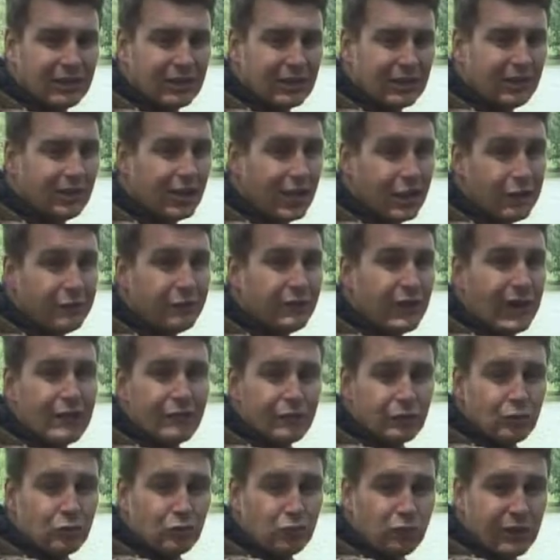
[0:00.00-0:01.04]
you know, if you
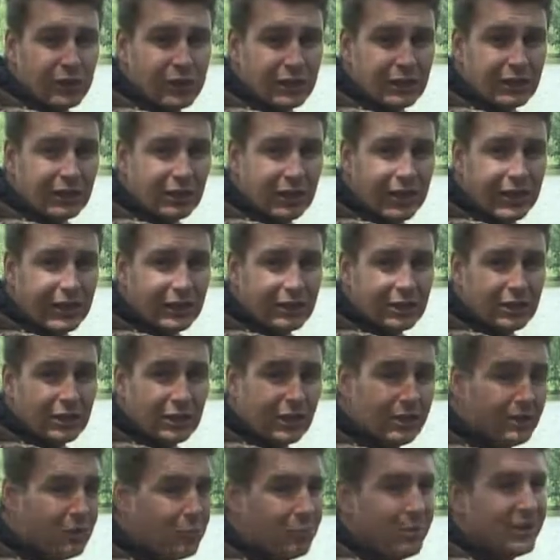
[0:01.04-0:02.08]
haven't already, like, you
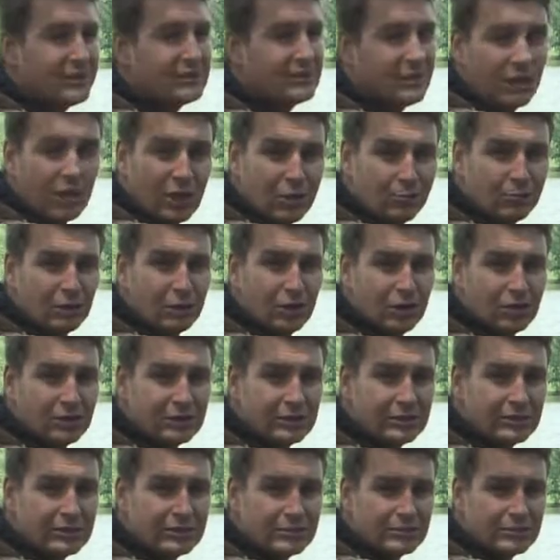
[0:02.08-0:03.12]
know, the best alarm clock
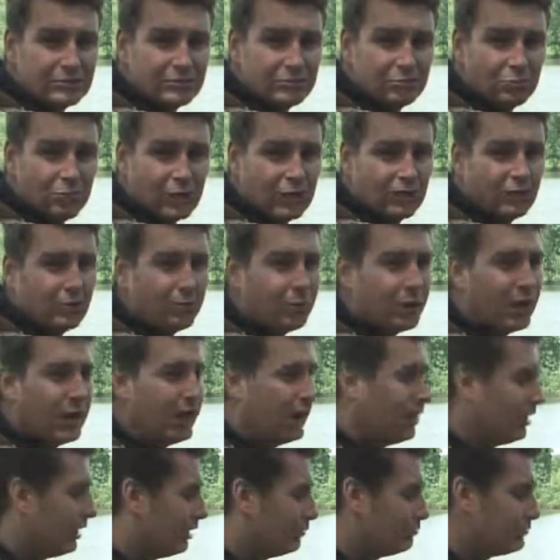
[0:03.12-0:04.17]
is one of the bite
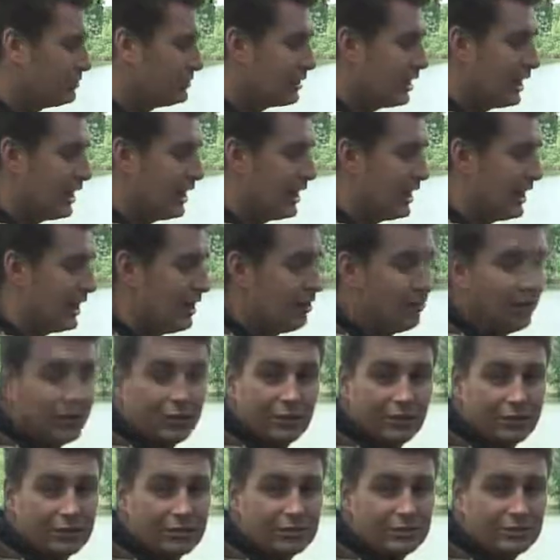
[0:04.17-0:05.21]
alarms going out
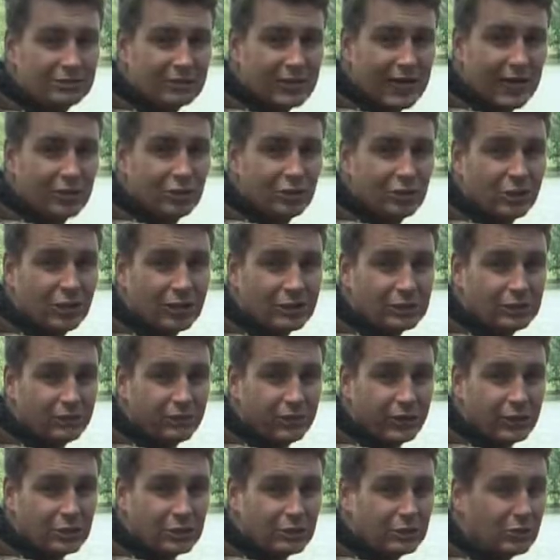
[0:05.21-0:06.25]
and to catch a nice
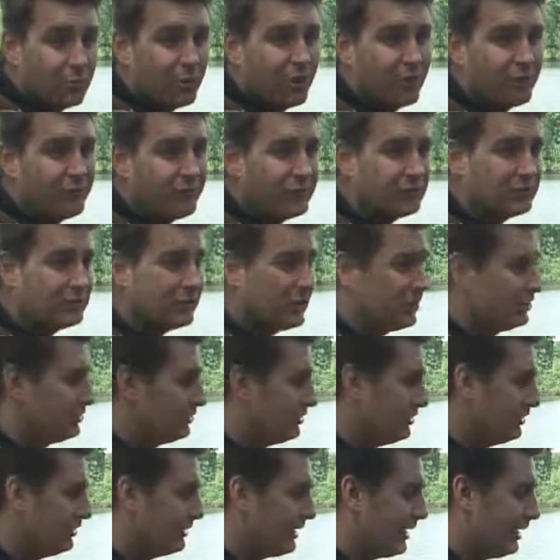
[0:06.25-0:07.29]
fish is a perfect start to
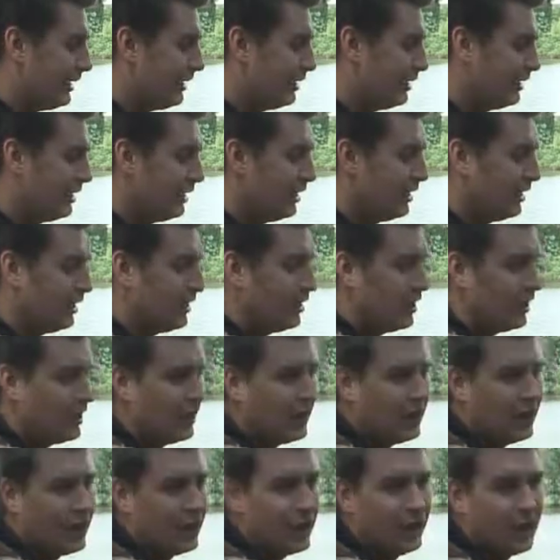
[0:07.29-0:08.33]
the day.
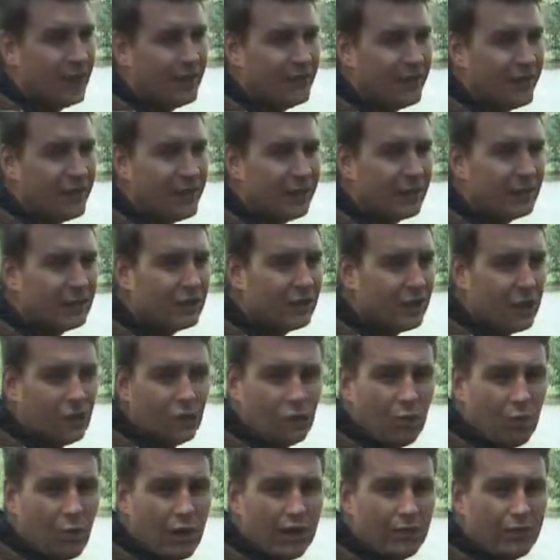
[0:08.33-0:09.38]
Uh, and then it can go
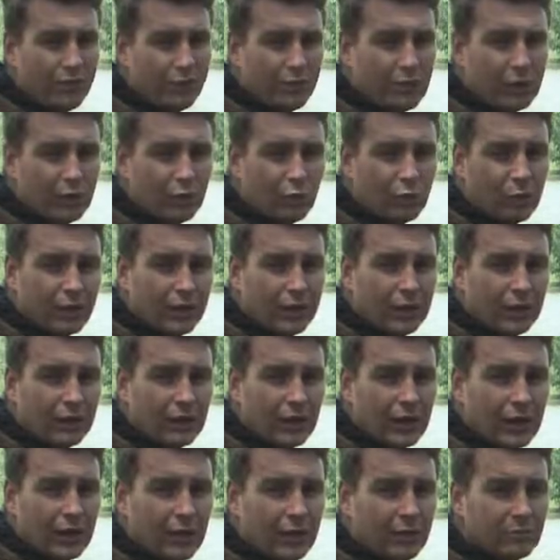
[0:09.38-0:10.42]
quiet for a little bit,
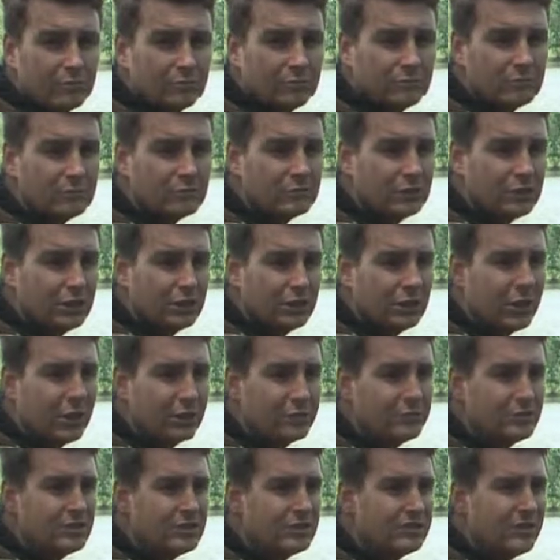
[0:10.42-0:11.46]
um, you
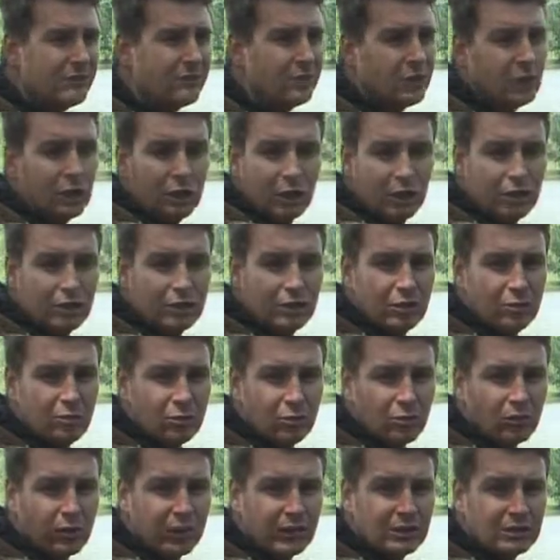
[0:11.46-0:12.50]
know, seven o'clock in the
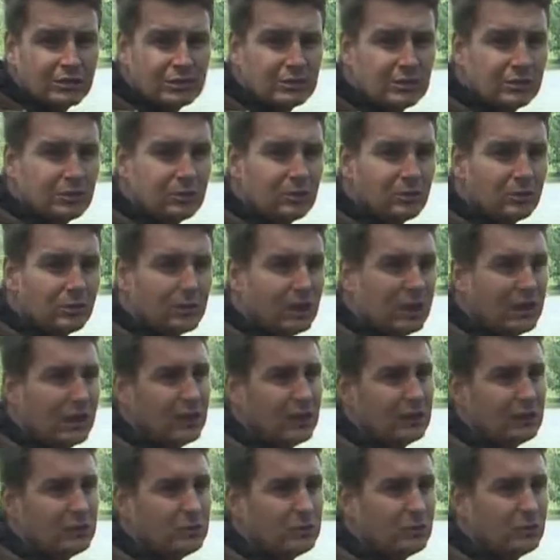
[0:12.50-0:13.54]
morning till,
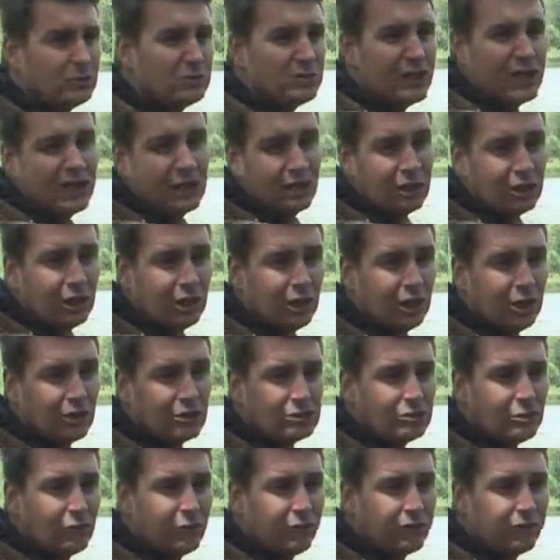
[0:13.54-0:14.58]
till 10 o'clock,
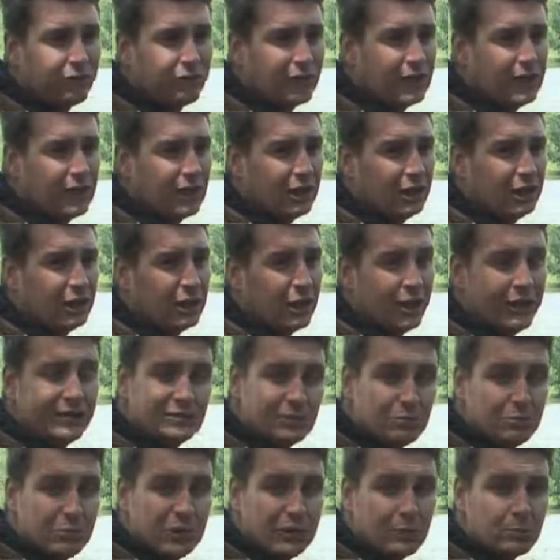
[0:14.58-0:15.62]
sort of, you know,
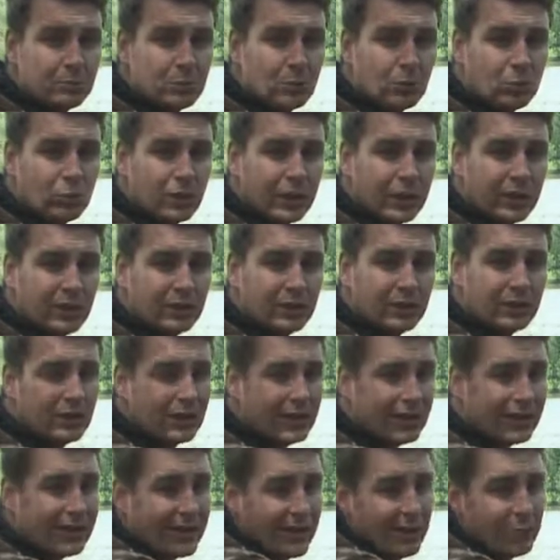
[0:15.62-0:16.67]
into mid-morning
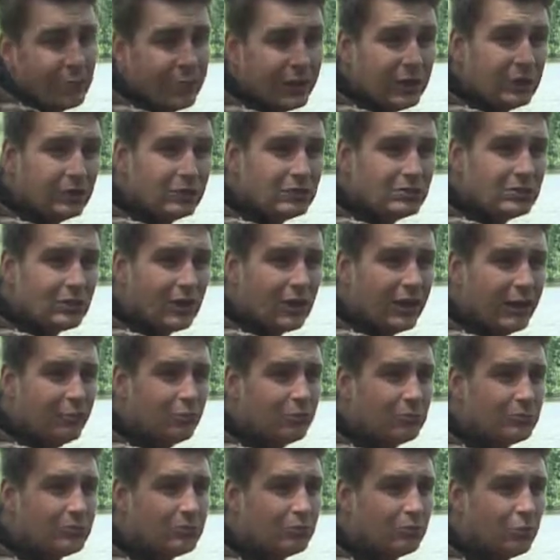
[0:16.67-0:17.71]
can be good
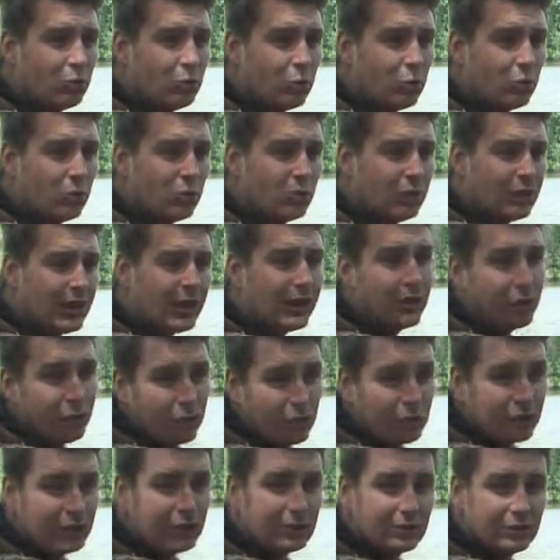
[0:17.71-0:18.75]
times more later
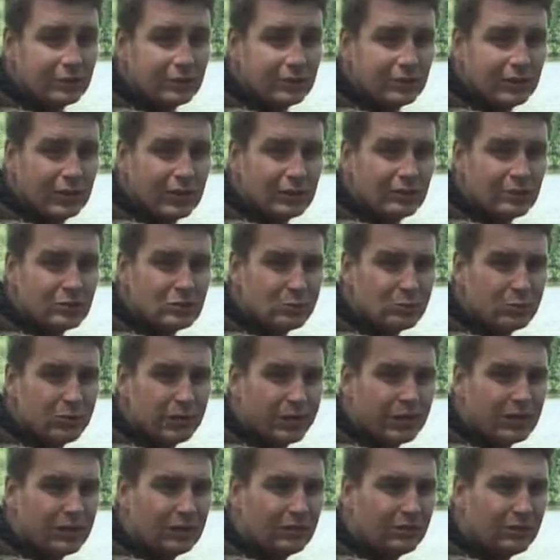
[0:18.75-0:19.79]
on in the, in the
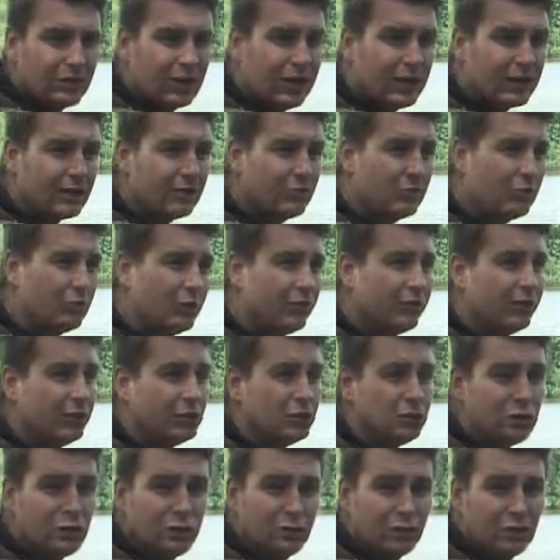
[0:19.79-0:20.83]
spring, like we're in
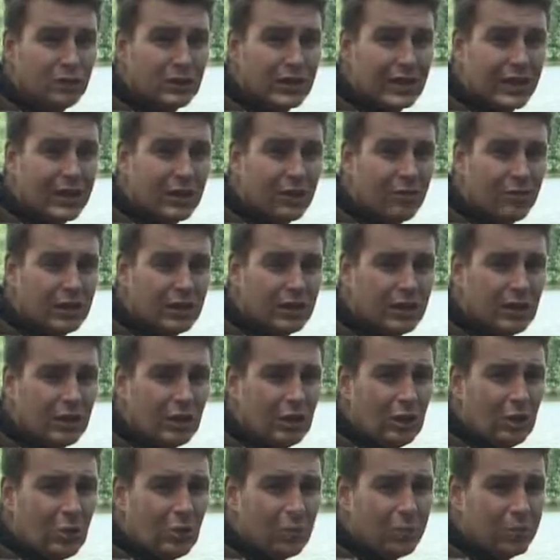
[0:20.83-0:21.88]
June now,
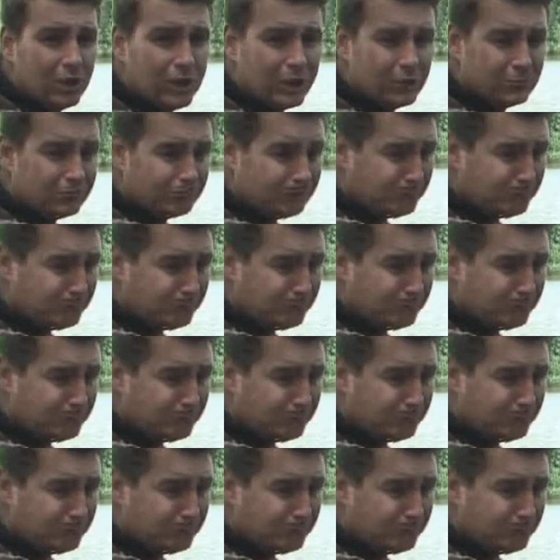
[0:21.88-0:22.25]
but